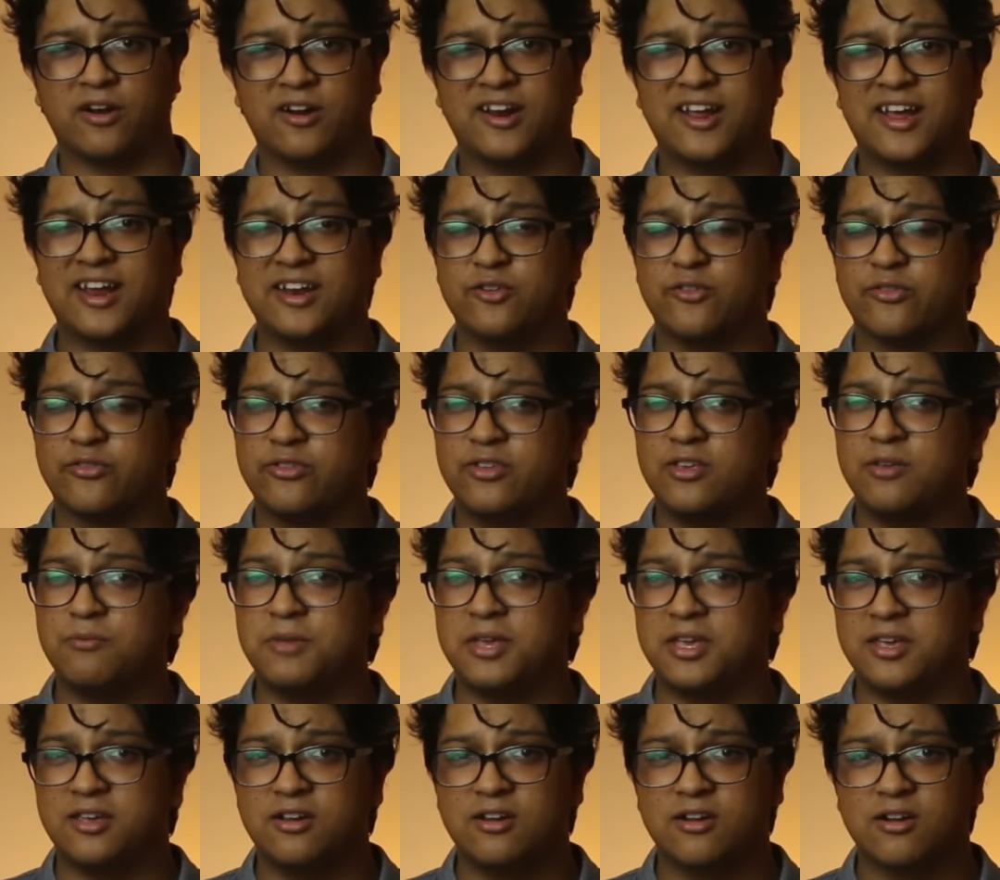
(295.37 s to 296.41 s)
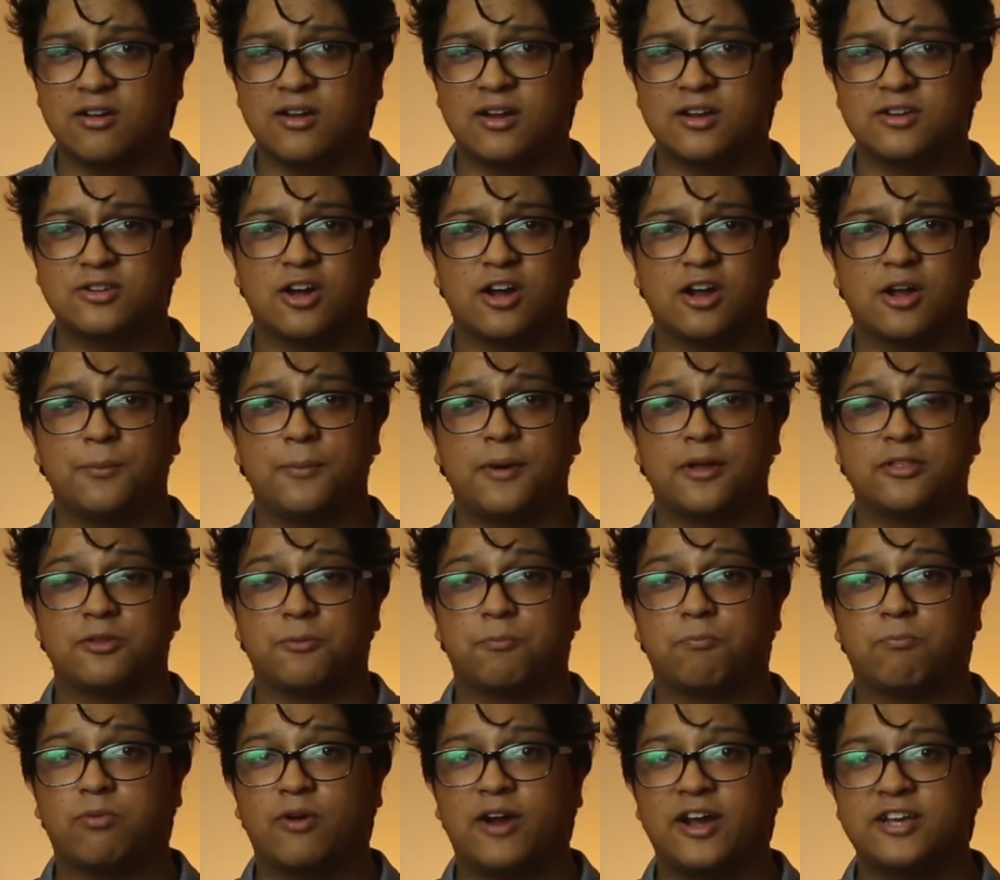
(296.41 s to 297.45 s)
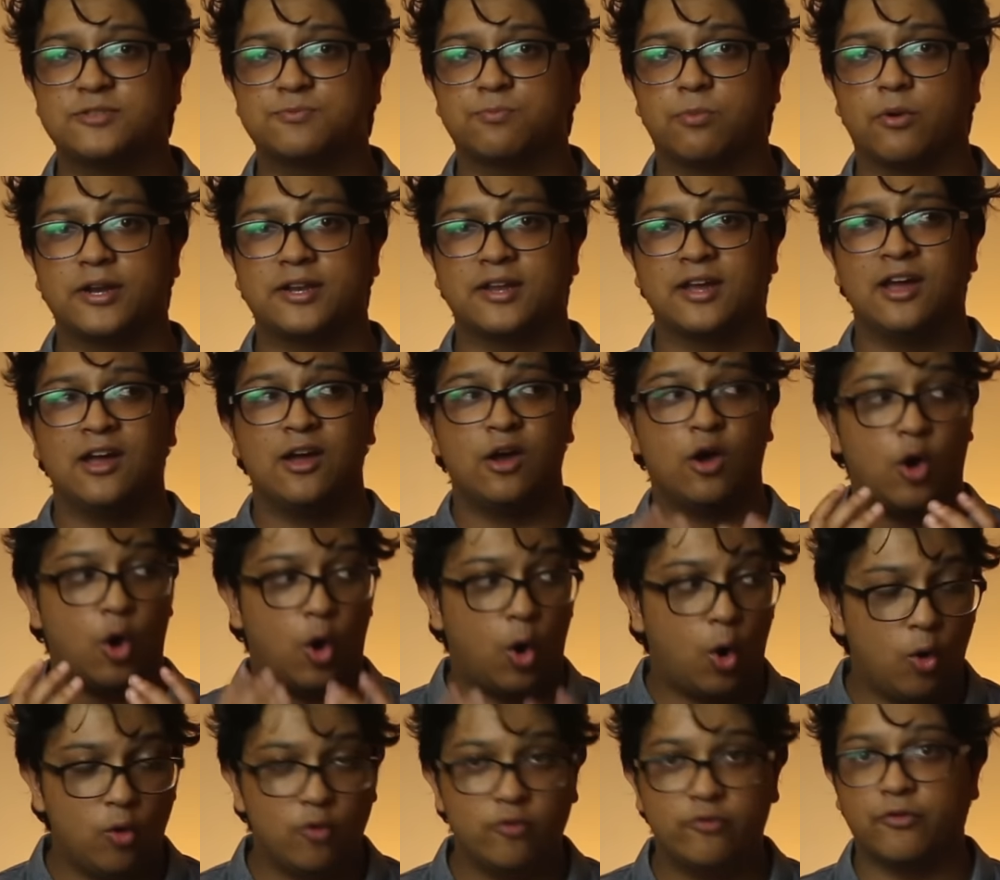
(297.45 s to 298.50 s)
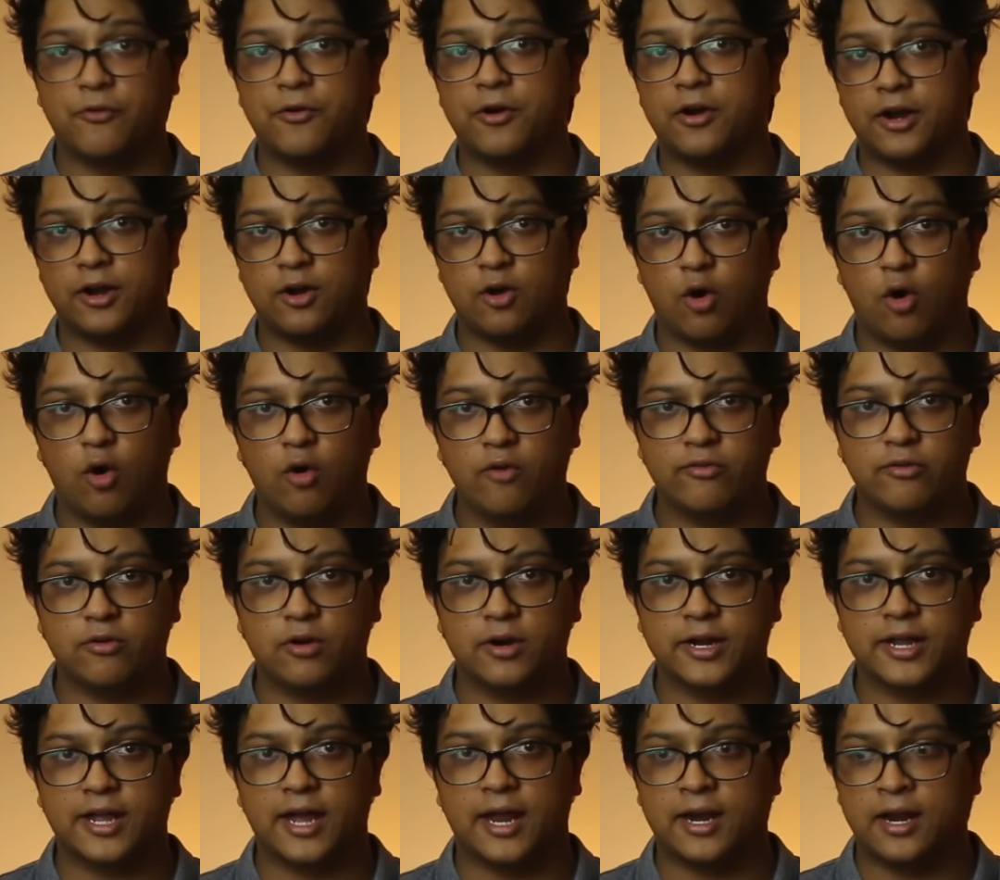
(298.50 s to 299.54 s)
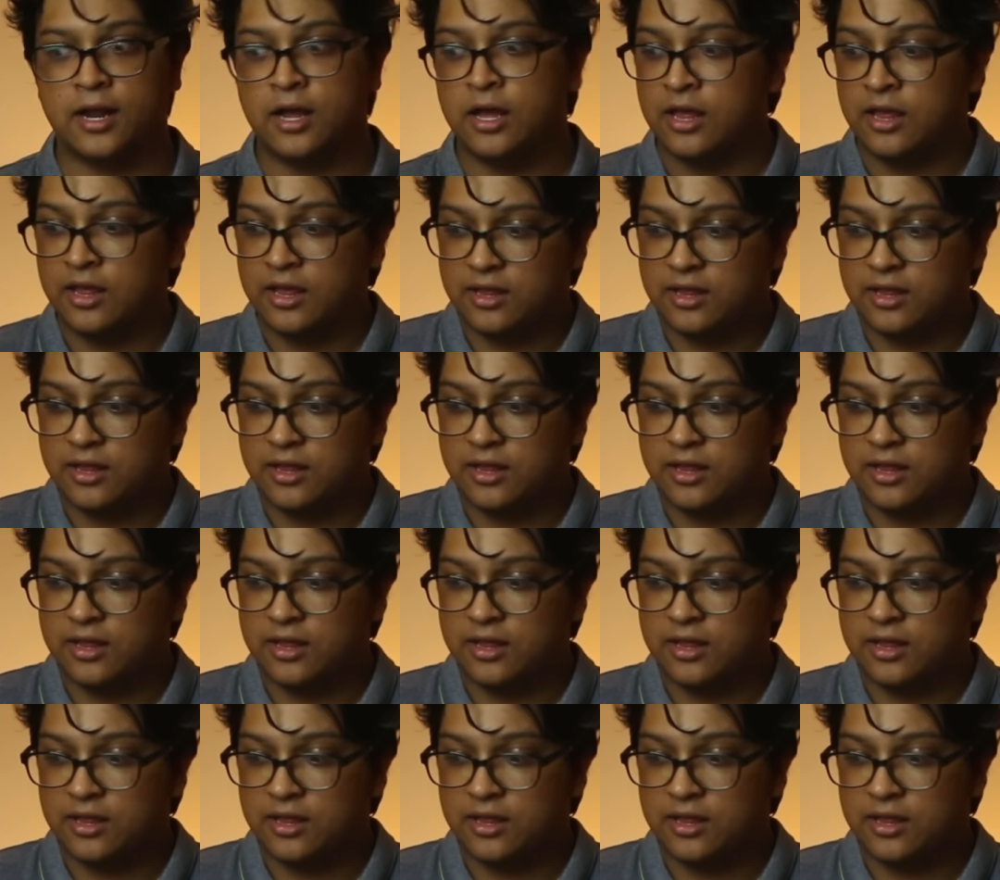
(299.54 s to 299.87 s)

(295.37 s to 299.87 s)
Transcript: and again, you'll see me here and talk about the price point over and over again,